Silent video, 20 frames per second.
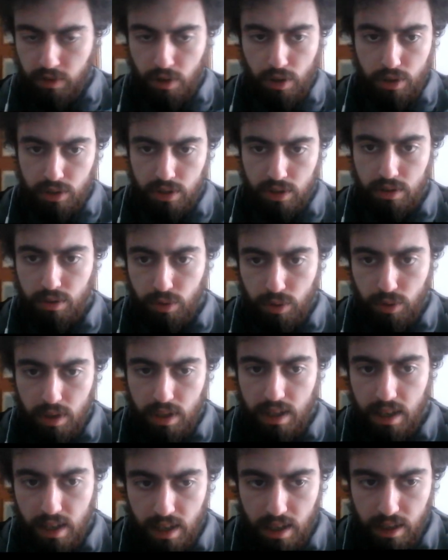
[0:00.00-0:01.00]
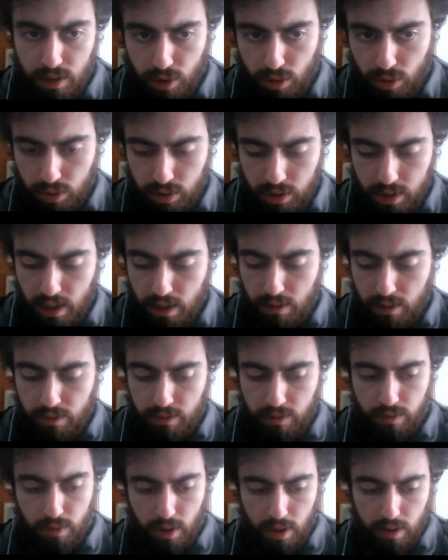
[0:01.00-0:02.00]
first reading it
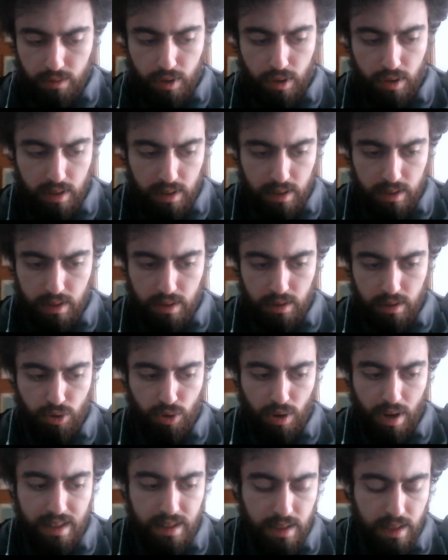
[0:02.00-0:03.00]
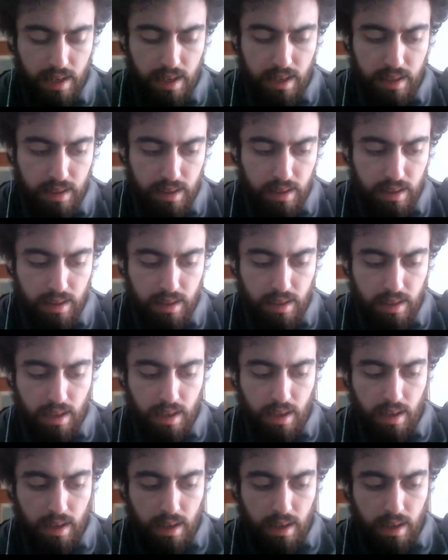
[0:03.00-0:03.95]
yourself, whatever is translated,